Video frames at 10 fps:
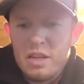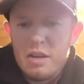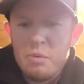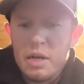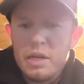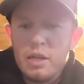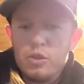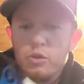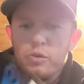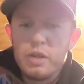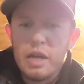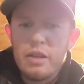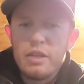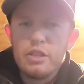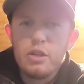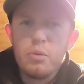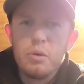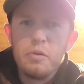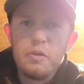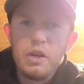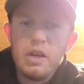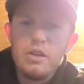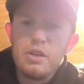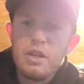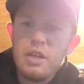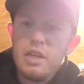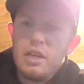Everybody knows how these are going to be fished.